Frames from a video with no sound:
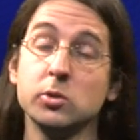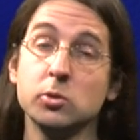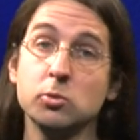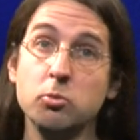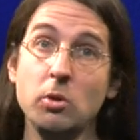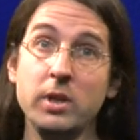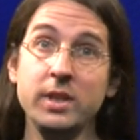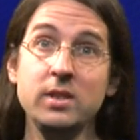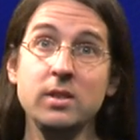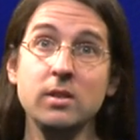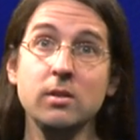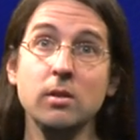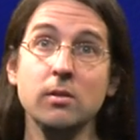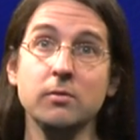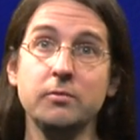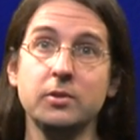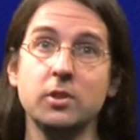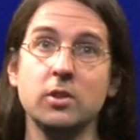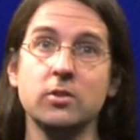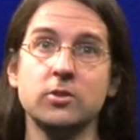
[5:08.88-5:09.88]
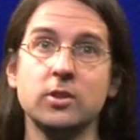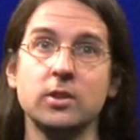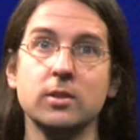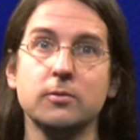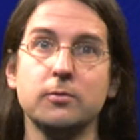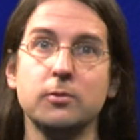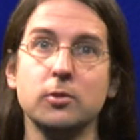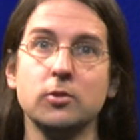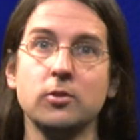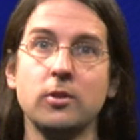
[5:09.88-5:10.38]
20 confidence
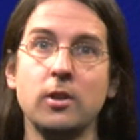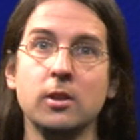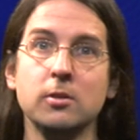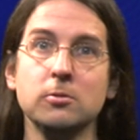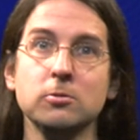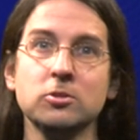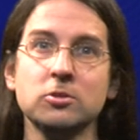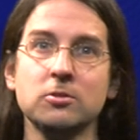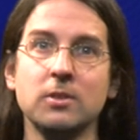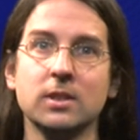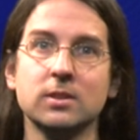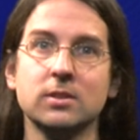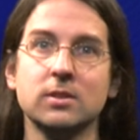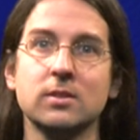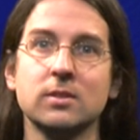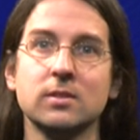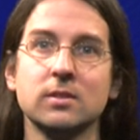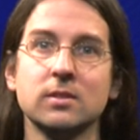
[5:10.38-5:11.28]
intervals are constructed.